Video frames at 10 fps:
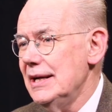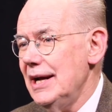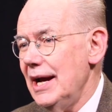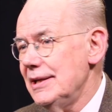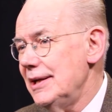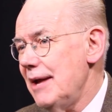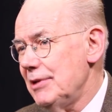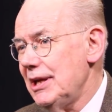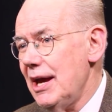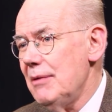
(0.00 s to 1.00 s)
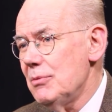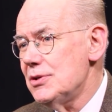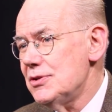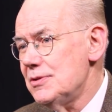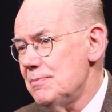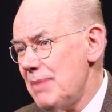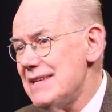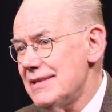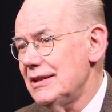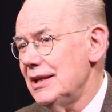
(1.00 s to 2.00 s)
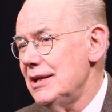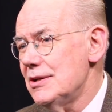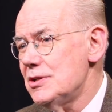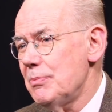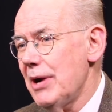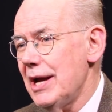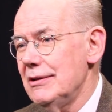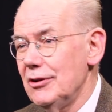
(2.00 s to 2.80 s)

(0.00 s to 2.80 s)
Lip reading: And the name of the game was basically to spread